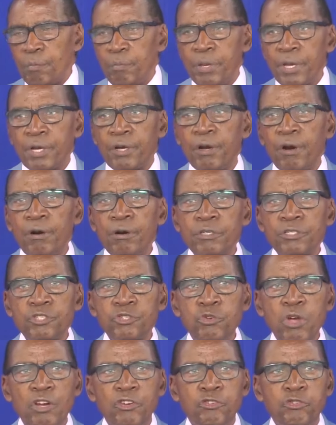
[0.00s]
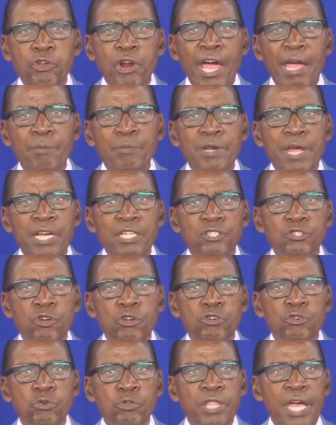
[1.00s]
Because your tribe does
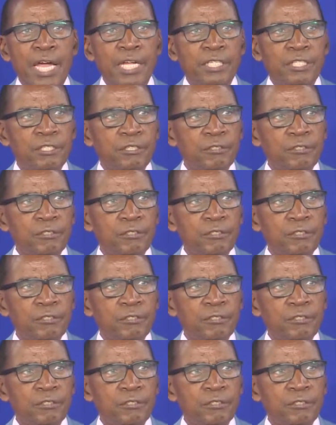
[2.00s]
not do that.